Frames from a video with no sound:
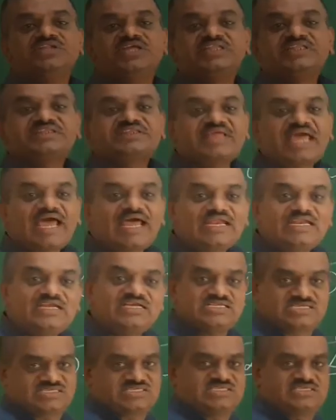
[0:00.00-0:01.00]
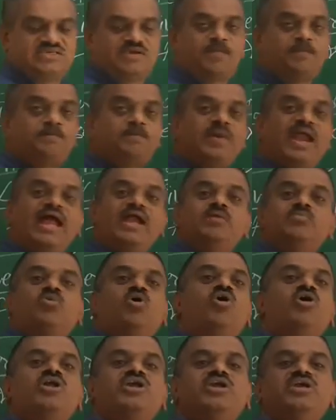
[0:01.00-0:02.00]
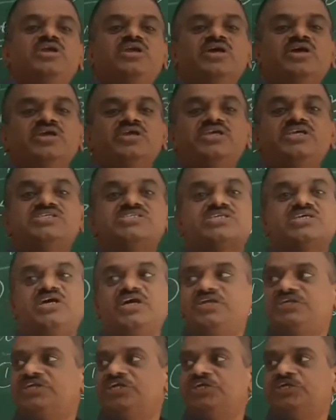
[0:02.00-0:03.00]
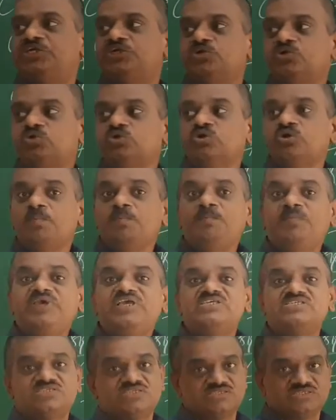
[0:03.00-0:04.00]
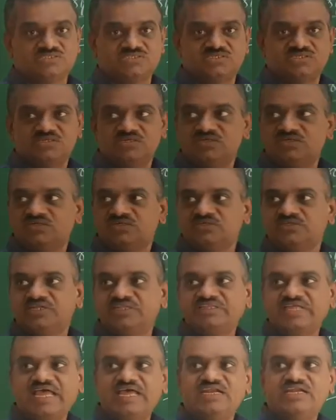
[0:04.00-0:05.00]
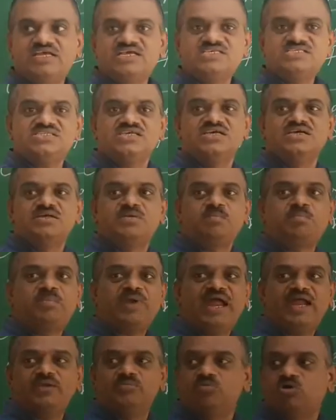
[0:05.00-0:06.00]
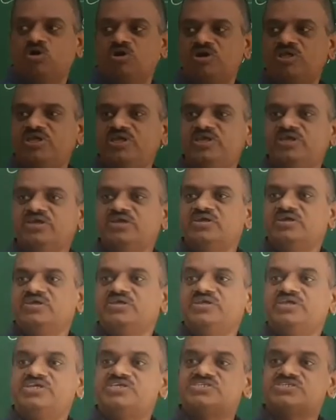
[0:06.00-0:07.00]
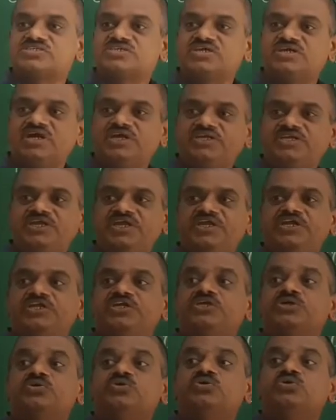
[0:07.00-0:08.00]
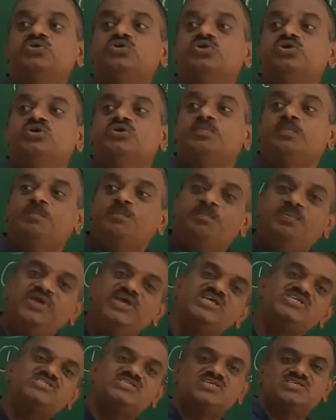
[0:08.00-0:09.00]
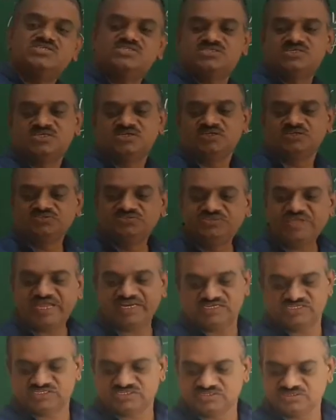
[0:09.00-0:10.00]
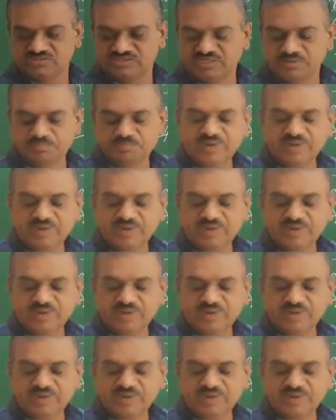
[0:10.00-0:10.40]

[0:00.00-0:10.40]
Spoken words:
the thallus plant body is cut into pieces. The thallus plant body is cut into pieces, then the